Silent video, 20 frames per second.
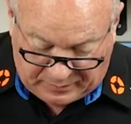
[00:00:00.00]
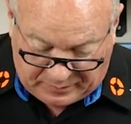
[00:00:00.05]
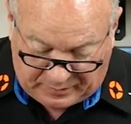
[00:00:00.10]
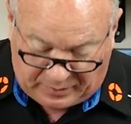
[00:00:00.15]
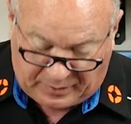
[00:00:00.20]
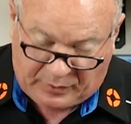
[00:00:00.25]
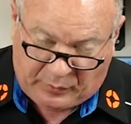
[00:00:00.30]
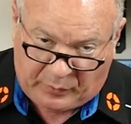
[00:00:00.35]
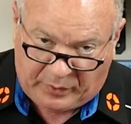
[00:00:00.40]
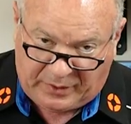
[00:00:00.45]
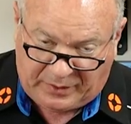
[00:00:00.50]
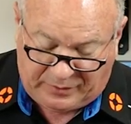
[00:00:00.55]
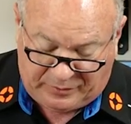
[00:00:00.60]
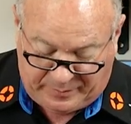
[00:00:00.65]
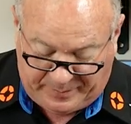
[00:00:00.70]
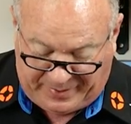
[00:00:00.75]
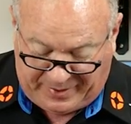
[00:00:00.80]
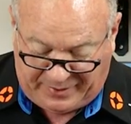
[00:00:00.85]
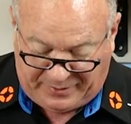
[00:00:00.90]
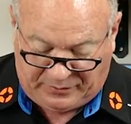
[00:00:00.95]
Now, according to the
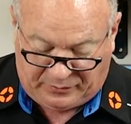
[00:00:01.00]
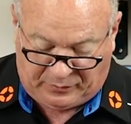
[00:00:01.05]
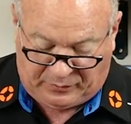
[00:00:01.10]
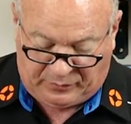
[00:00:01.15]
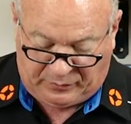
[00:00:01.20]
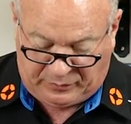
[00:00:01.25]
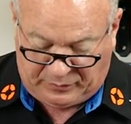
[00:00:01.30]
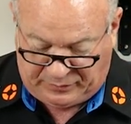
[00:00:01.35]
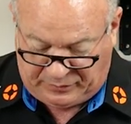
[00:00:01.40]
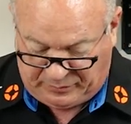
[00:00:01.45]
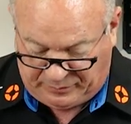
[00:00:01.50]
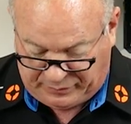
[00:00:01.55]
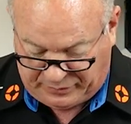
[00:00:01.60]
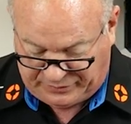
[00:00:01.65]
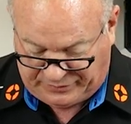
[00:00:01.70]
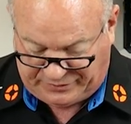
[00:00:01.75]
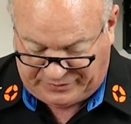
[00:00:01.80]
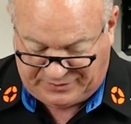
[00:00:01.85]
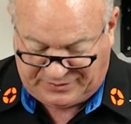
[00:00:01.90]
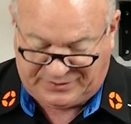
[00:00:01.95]
manual, you
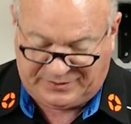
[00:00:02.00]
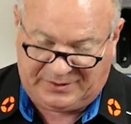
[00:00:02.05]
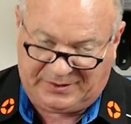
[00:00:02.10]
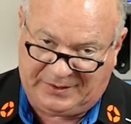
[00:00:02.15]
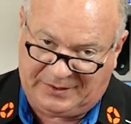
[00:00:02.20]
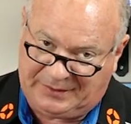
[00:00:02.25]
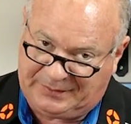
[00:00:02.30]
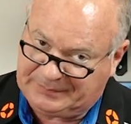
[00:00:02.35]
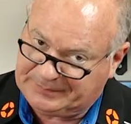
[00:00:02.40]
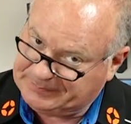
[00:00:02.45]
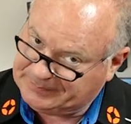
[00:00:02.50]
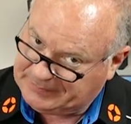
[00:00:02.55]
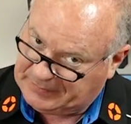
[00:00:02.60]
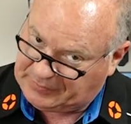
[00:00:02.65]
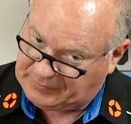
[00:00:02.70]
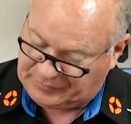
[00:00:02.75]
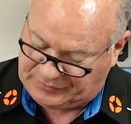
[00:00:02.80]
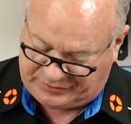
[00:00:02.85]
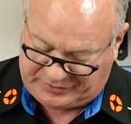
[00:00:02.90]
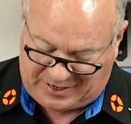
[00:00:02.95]
push this in,
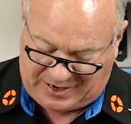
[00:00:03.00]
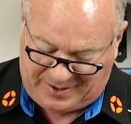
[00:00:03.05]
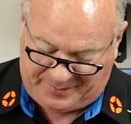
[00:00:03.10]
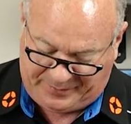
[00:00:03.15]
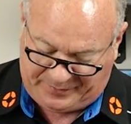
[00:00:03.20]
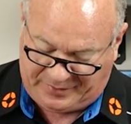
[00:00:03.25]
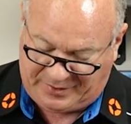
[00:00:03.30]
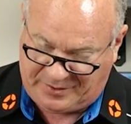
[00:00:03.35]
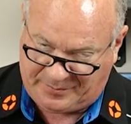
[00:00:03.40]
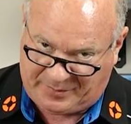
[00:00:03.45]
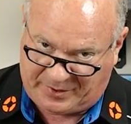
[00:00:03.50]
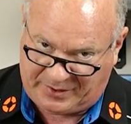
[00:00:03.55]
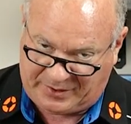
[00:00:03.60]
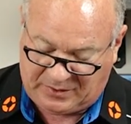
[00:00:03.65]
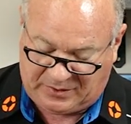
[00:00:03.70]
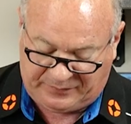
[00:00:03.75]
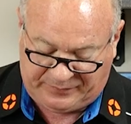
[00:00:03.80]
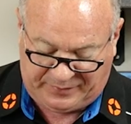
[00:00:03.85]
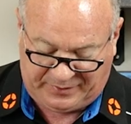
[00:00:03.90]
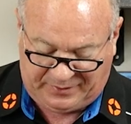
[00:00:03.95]
it'll stop, and then you break
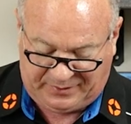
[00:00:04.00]
off the